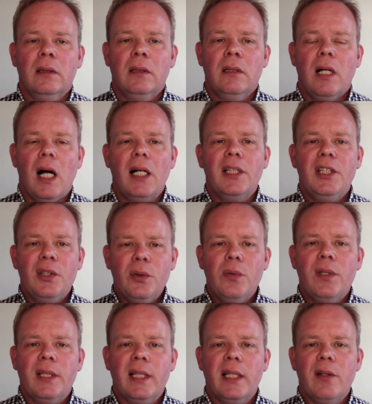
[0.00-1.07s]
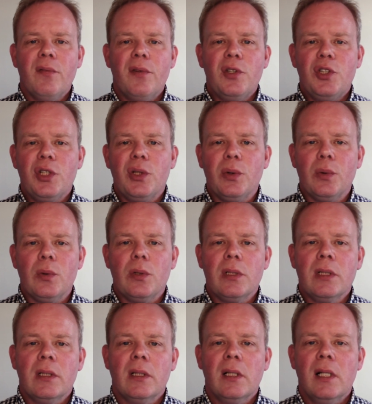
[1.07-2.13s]
Are you the king of the Jews?
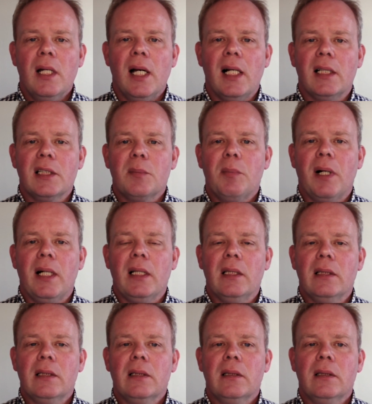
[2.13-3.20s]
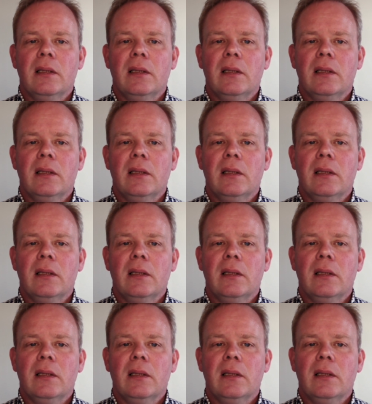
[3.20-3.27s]
asked Pilate.